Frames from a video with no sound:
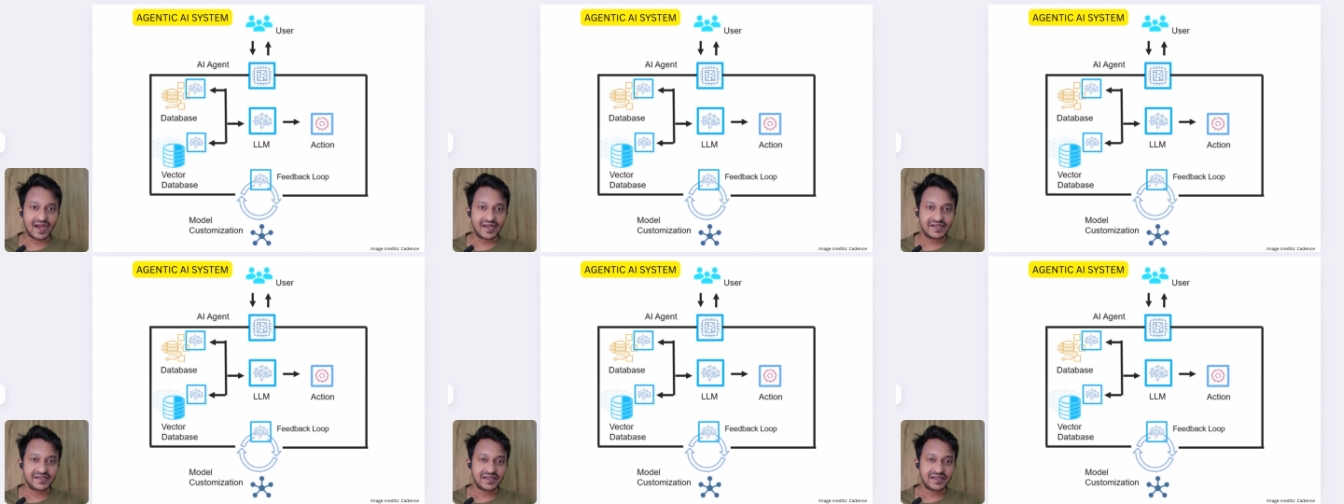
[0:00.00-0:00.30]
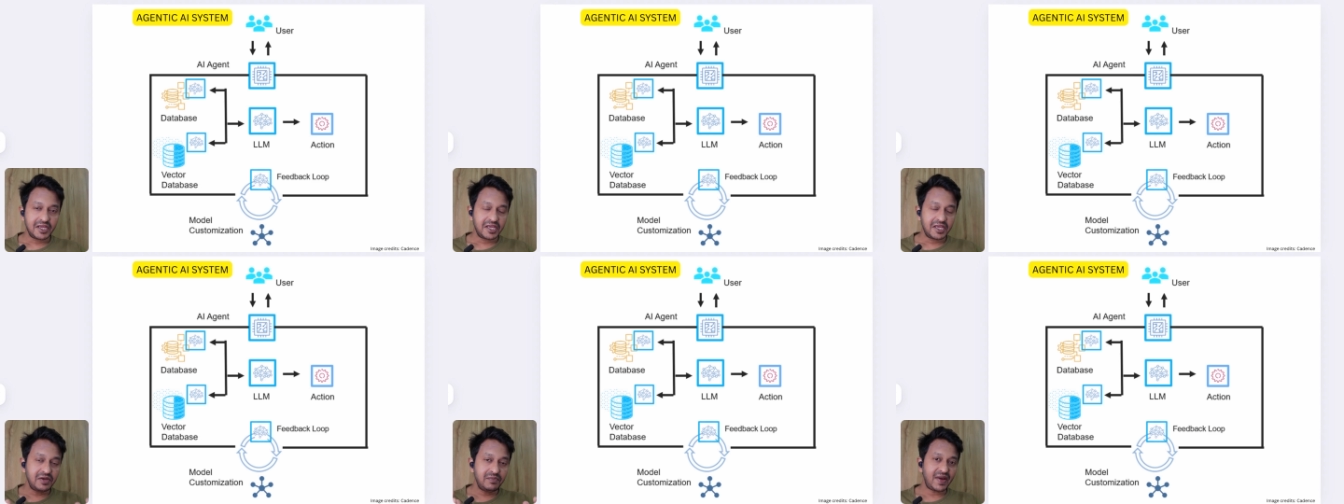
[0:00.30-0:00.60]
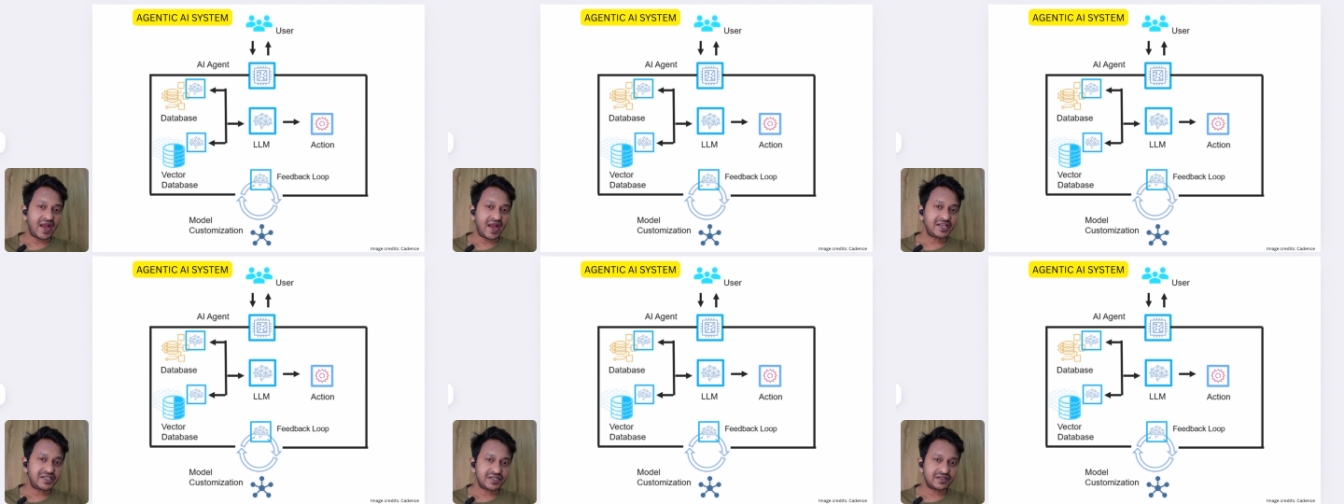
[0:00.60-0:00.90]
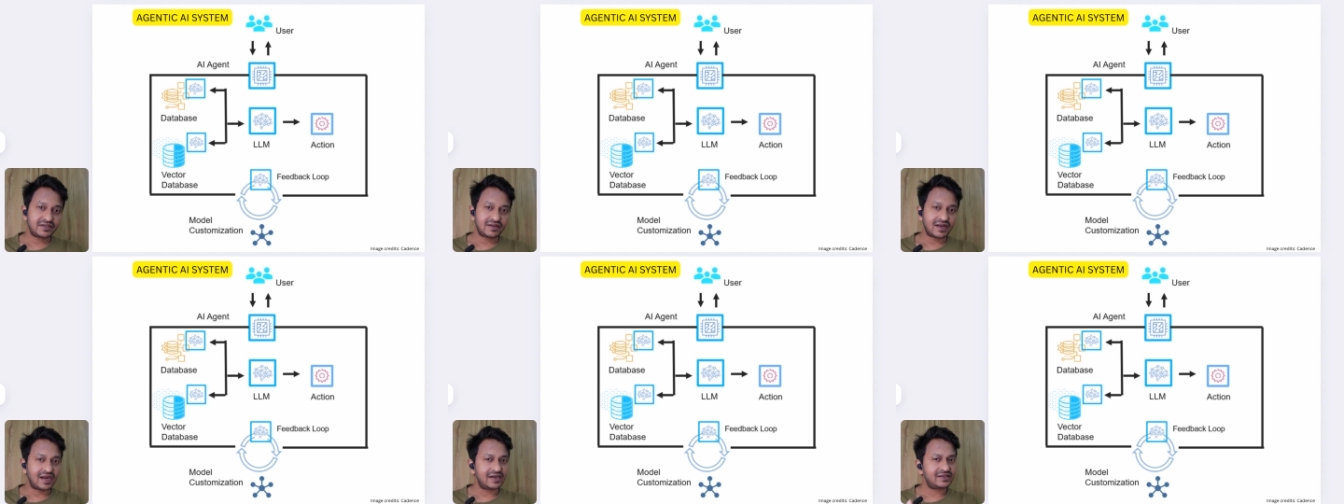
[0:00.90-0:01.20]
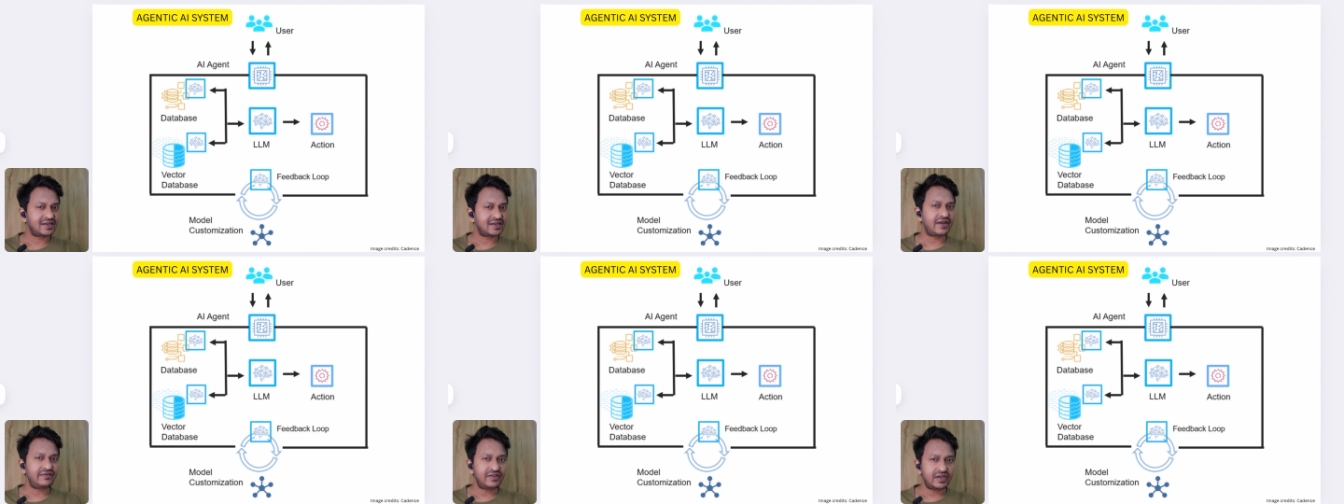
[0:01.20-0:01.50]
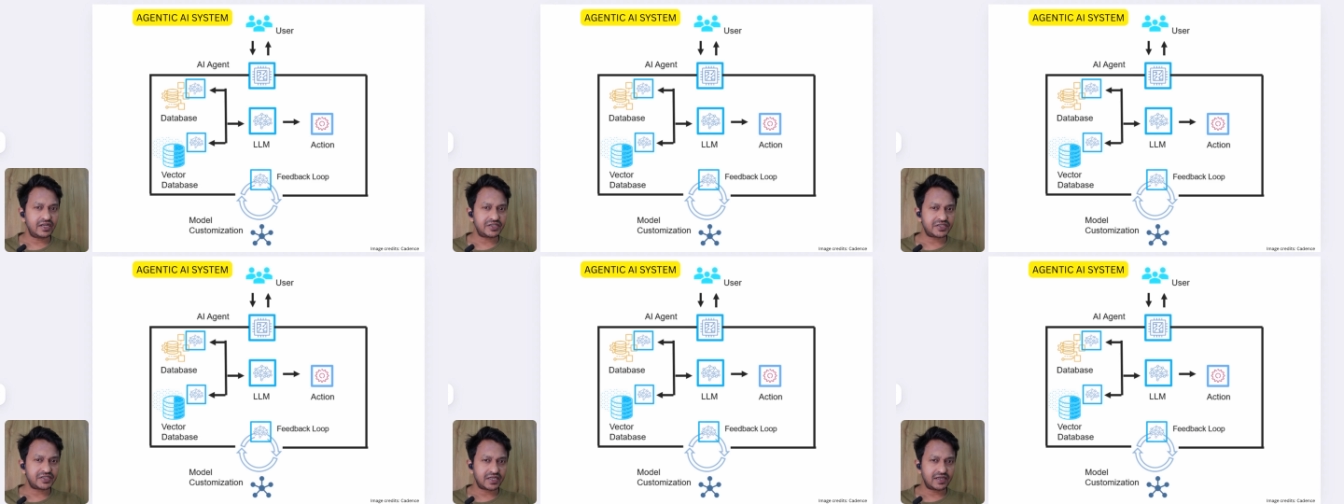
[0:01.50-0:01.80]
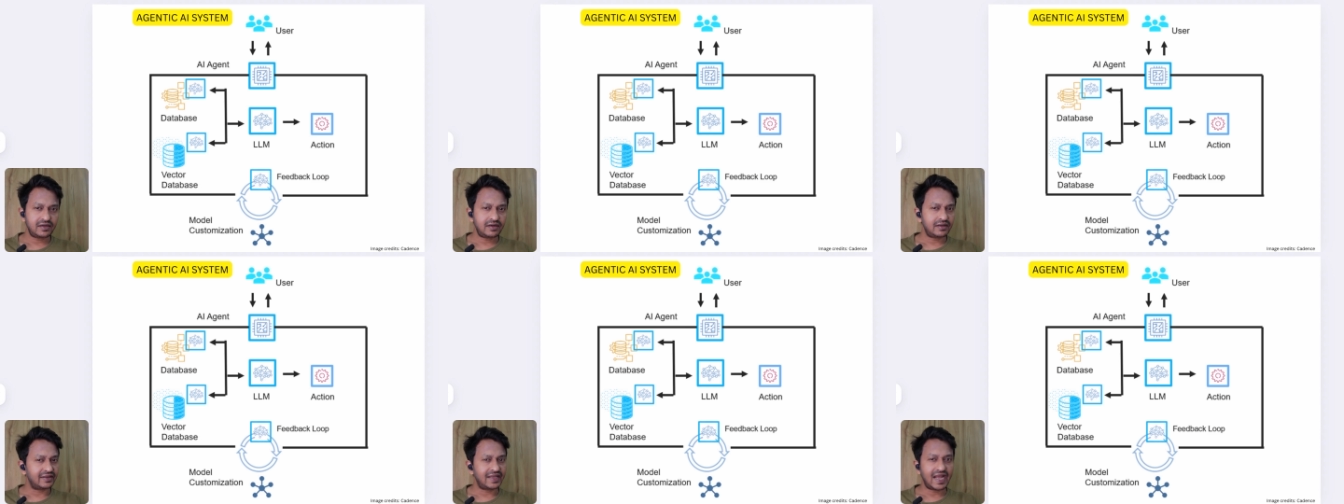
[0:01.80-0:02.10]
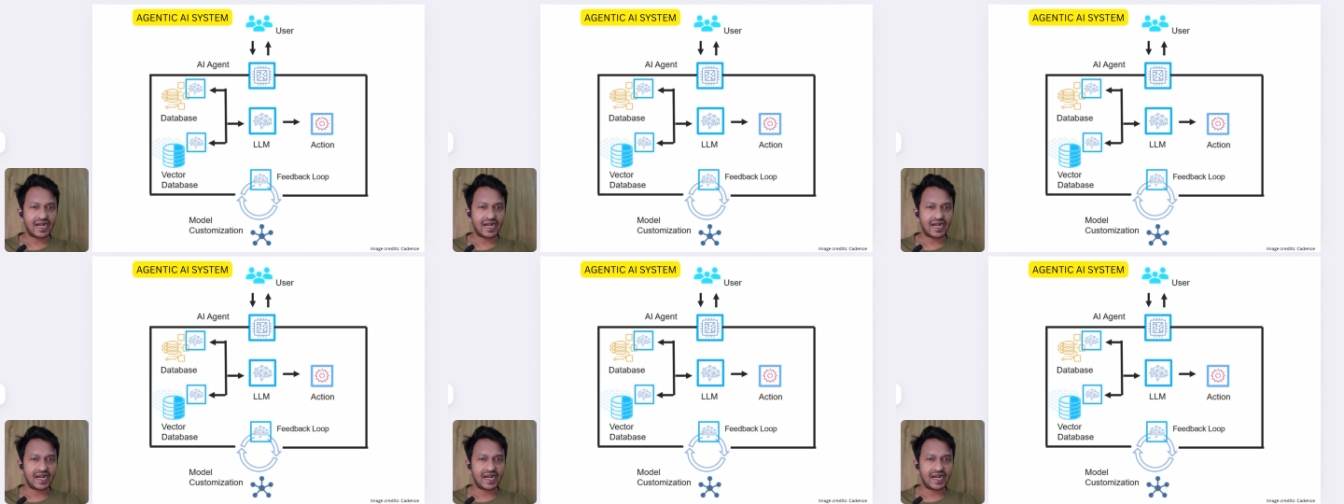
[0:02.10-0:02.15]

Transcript: guys, imagine a travel agent